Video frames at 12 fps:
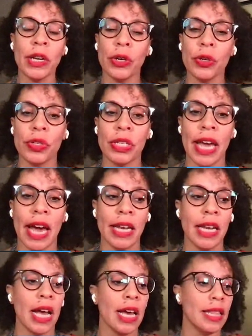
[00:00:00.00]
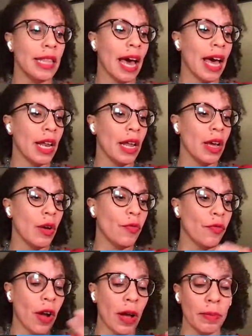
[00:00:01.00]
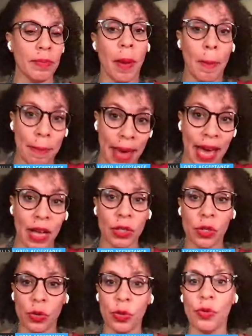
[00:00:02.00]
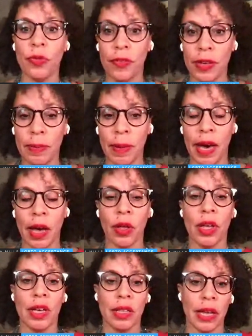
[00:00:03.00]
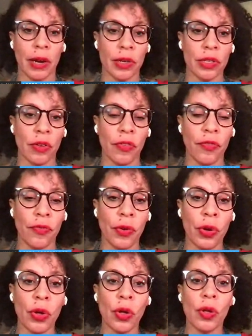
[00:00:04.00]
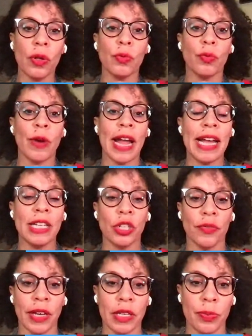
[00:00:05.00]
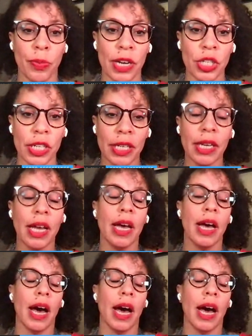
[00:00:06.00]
And we understand that from male to female, there is a full range of expression.